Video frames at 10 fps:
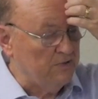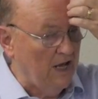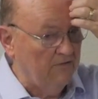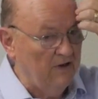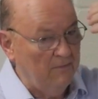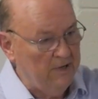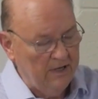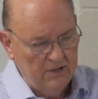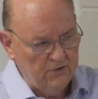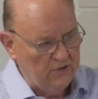but I've not
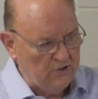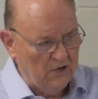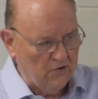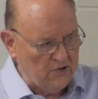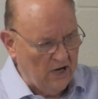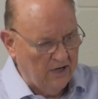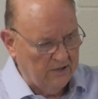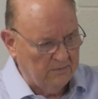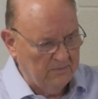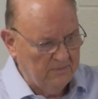been into his inner
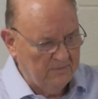sanctum.